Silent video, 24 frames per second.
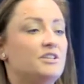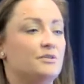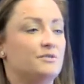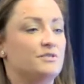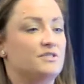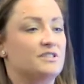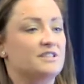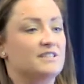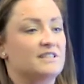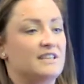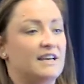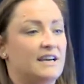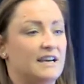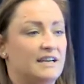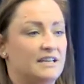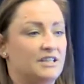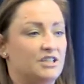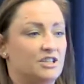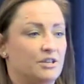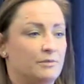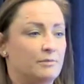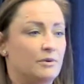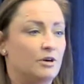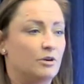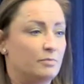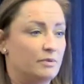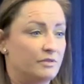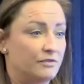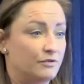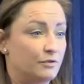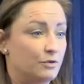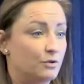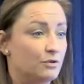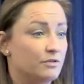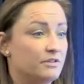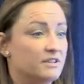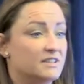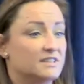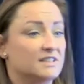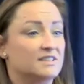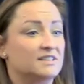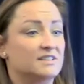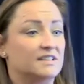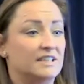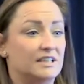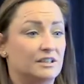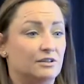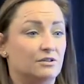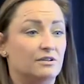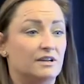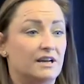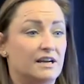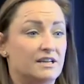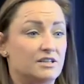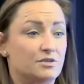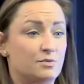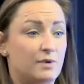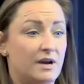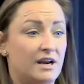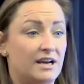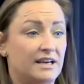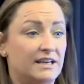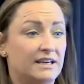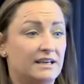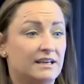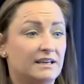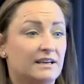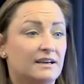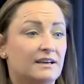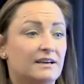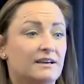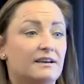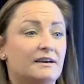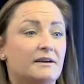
used as a HMO before. It's a single let dwelling.